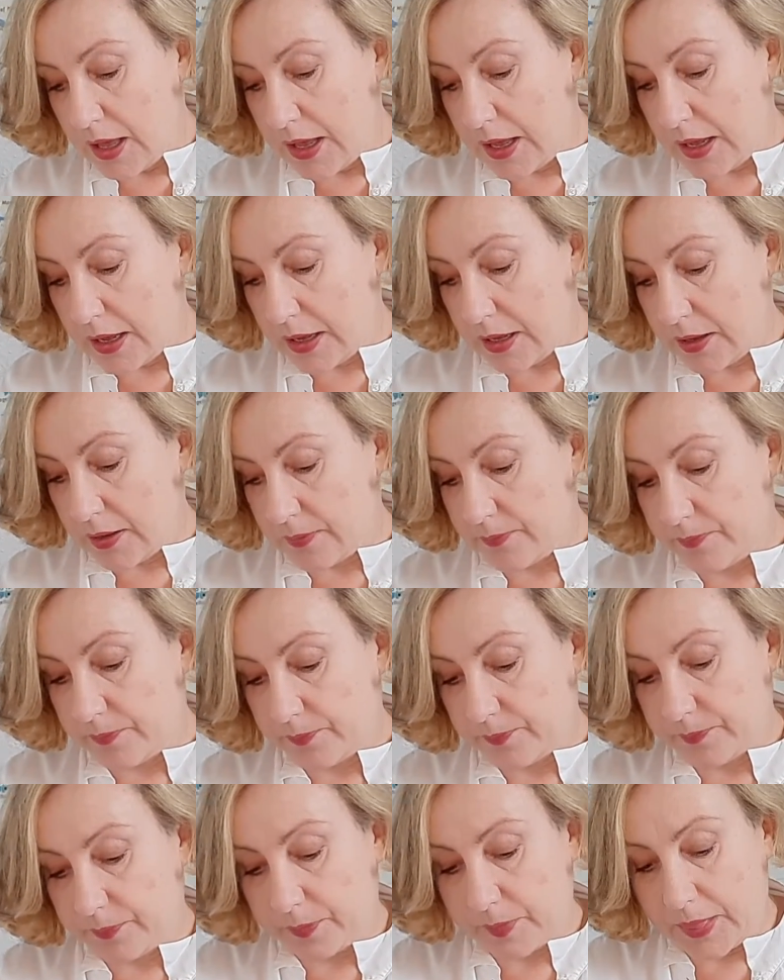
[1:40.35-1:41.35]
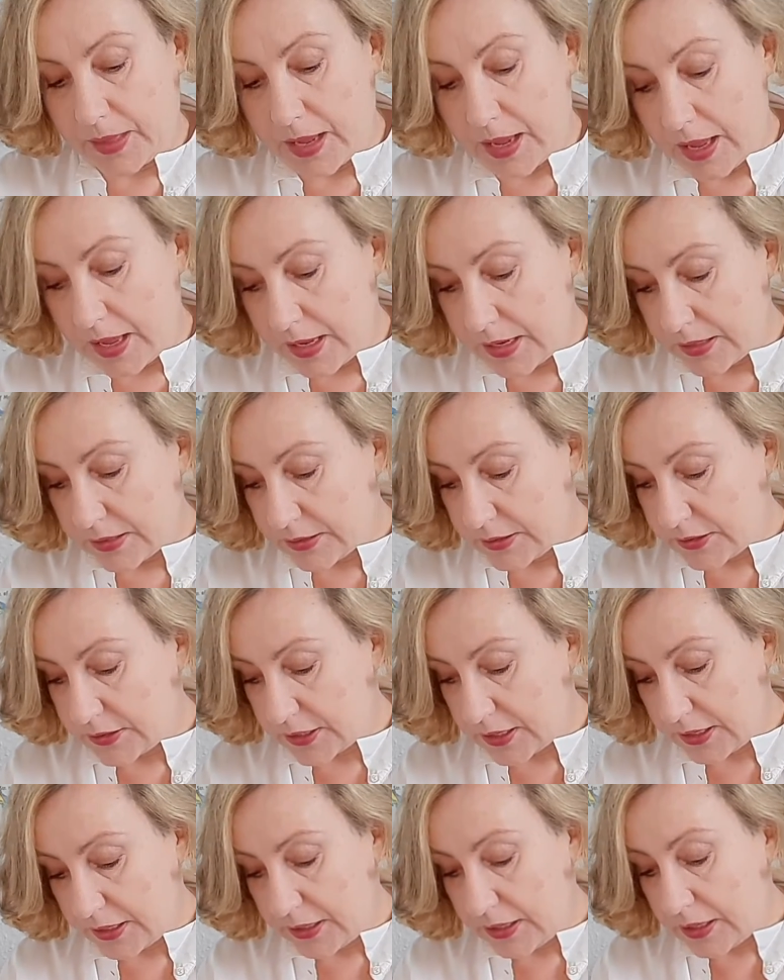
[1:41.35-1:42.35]
And
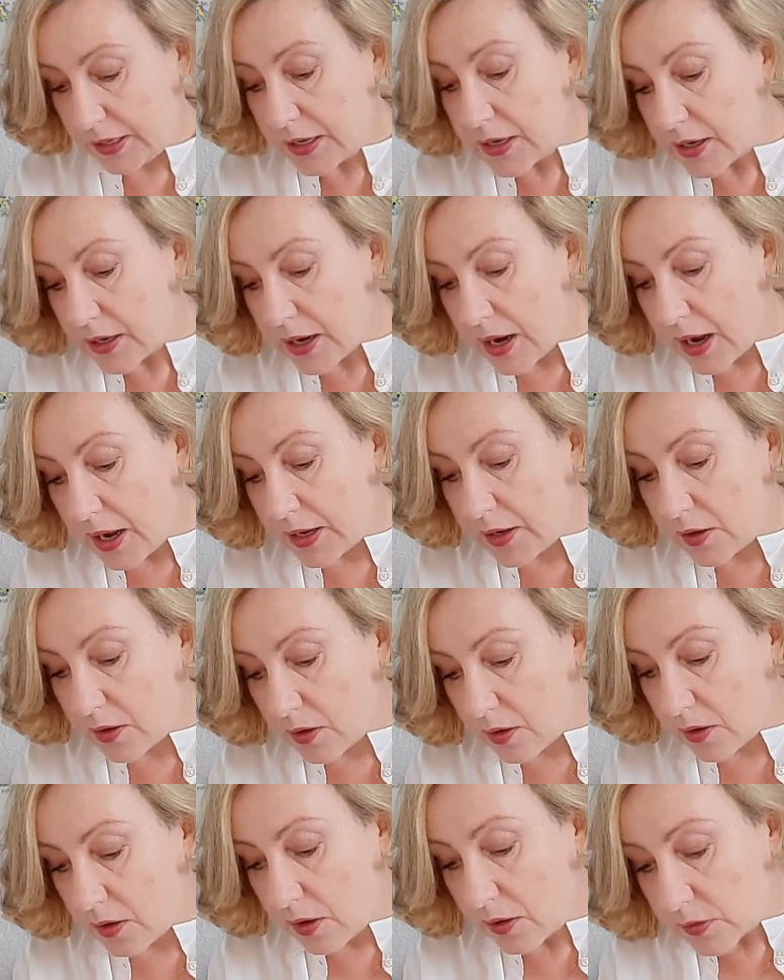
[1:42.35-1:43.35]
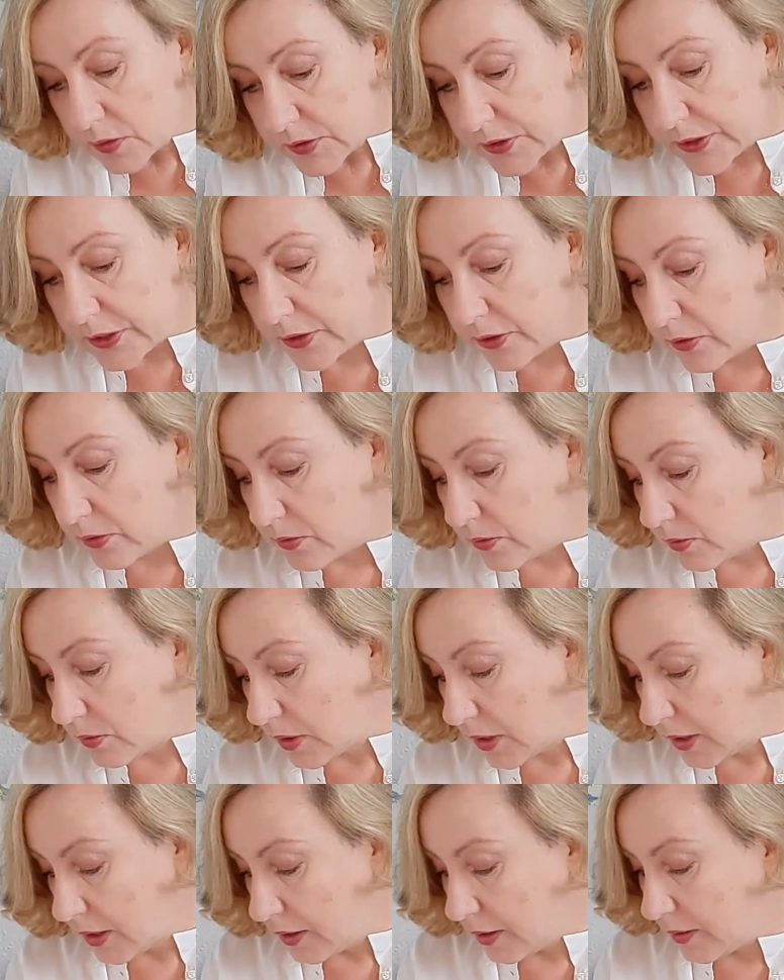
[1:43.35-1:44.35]
here I
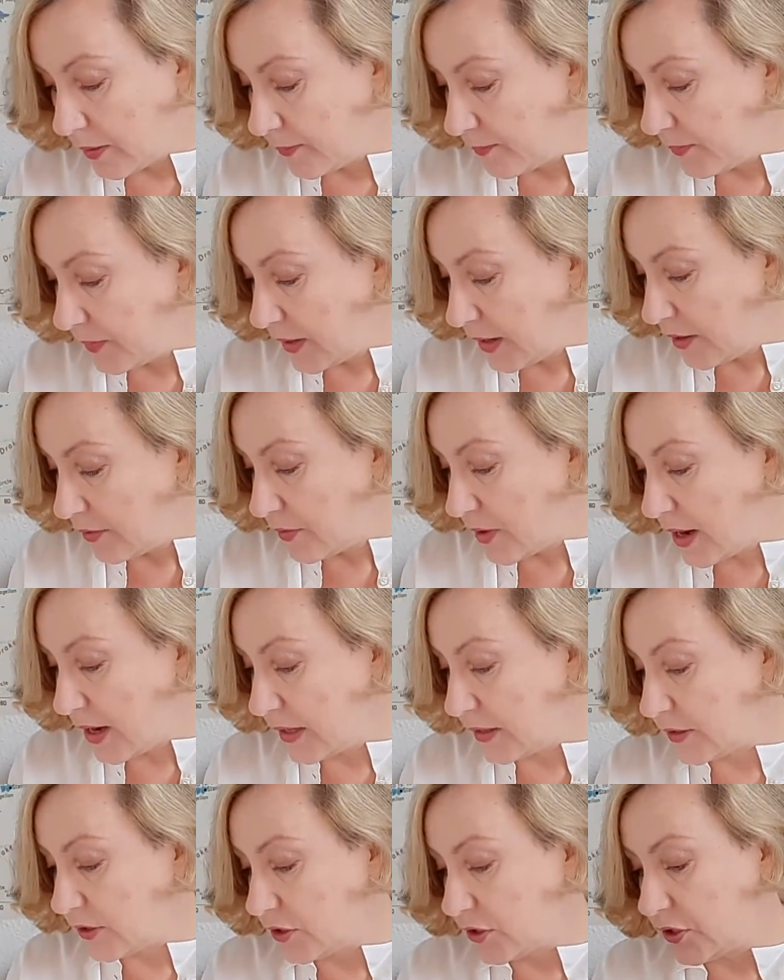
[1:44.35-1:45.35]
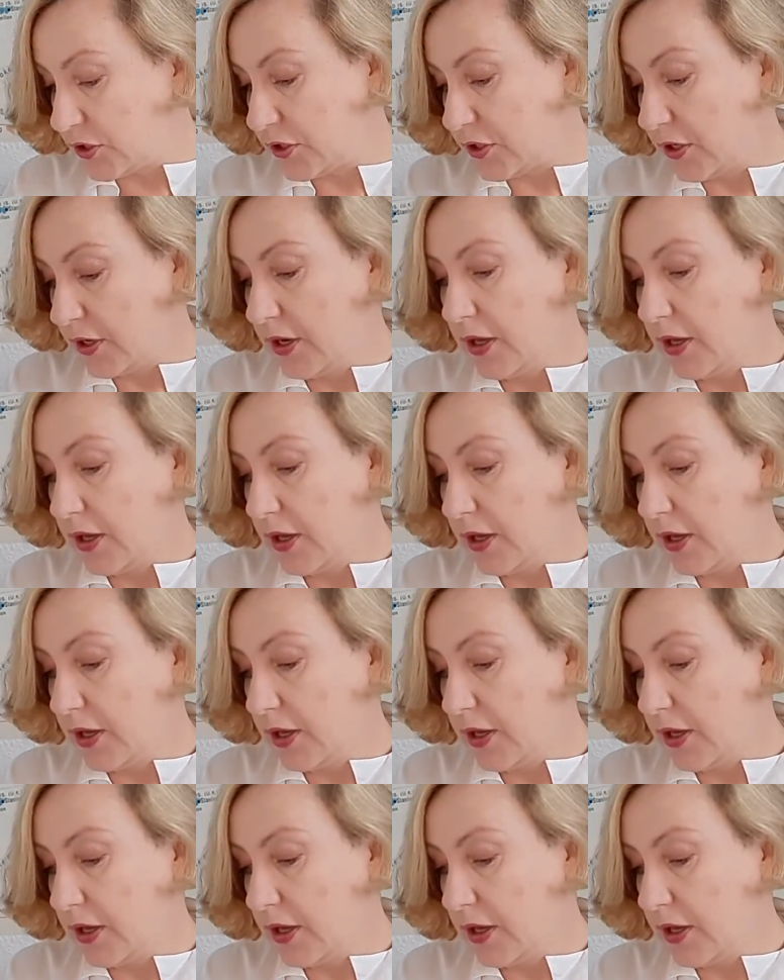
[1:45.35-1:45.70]
also arranged